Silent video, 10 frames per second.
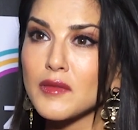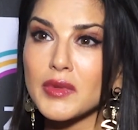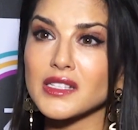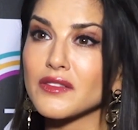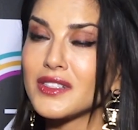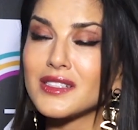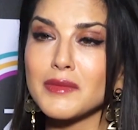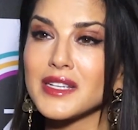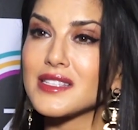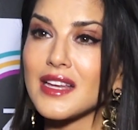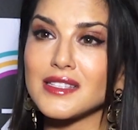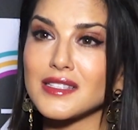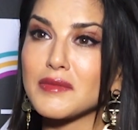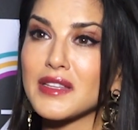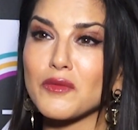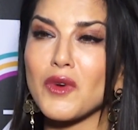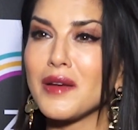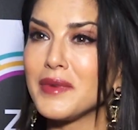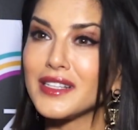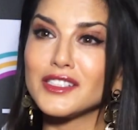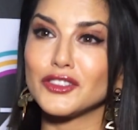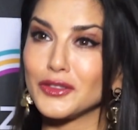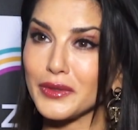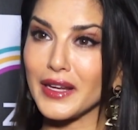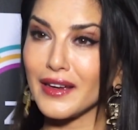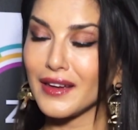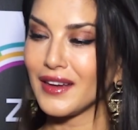Because if it doesn't make sense to me, then why am I going to shoot it?